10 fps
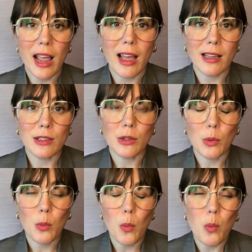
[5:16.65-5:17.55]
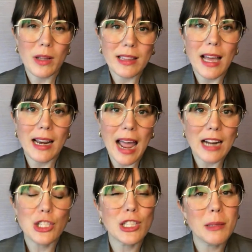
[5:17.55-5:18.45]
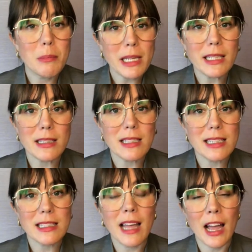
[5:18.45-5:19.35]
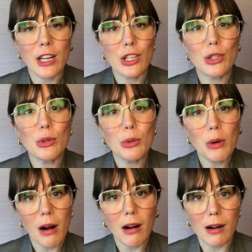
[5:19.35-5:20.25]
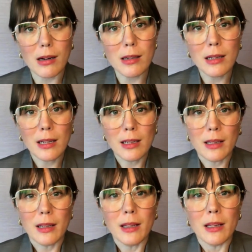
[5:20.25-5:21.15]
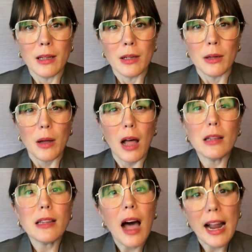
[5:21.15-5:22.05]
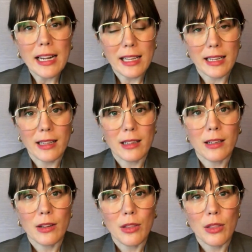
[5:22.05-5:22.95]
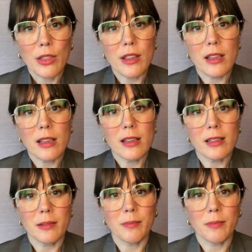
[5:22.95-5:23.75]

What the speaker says: And what that actually means is that you are aligning the